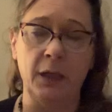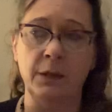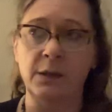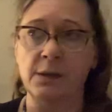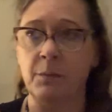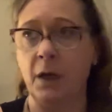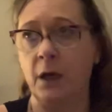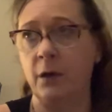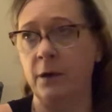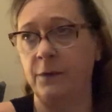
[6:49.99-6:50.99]
It doesn't
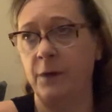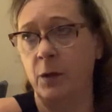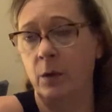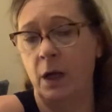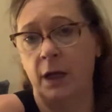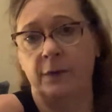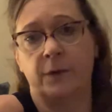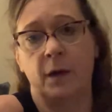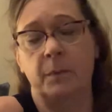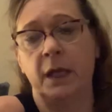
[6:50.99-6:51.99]
matter if you hide
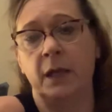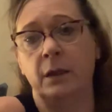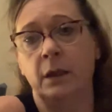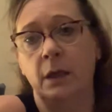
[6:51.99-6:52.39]
from it.